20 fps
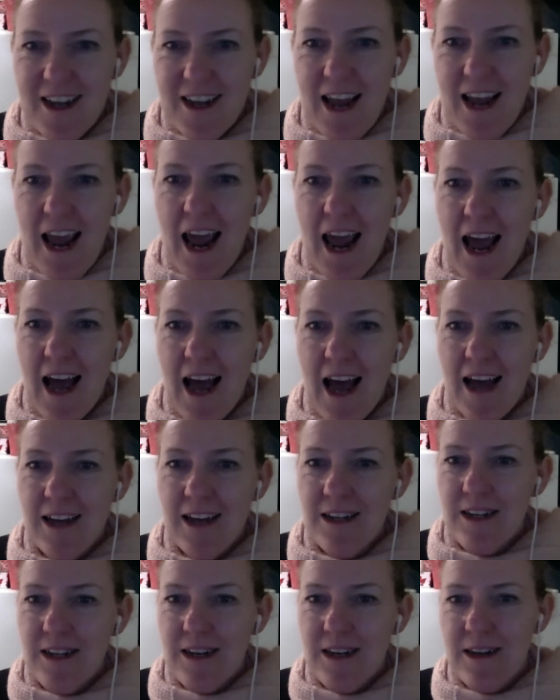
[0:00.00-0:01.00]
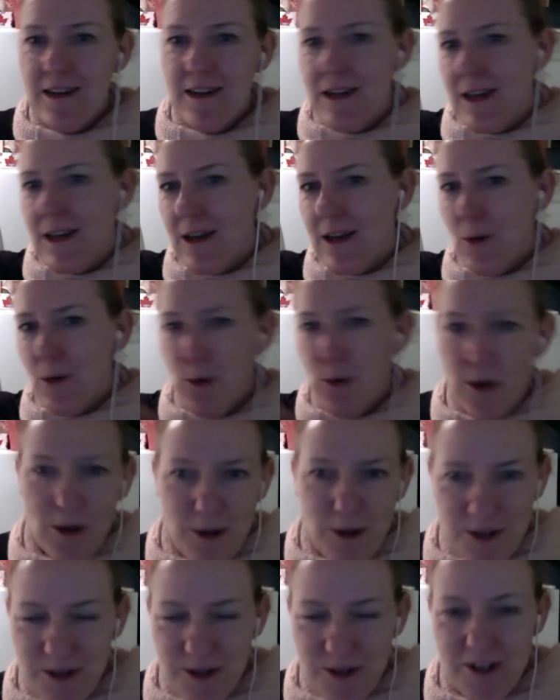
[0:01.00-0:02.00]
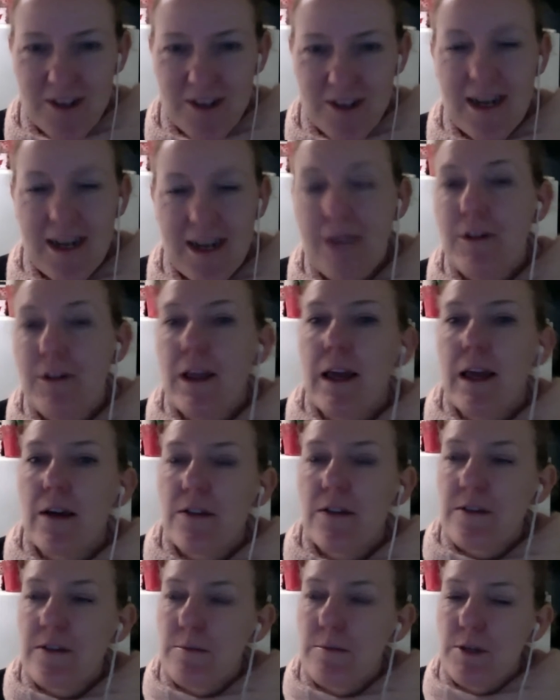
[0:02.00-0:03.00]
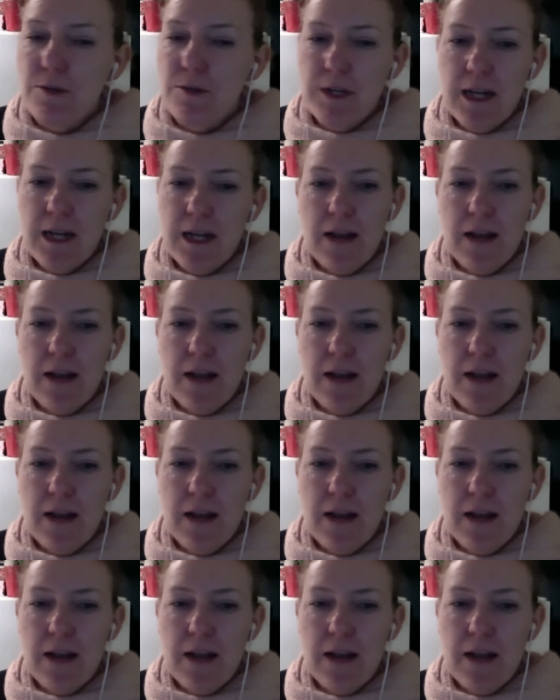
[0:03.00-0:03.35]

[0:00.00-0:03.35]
and a horticulturist, and everything else in between.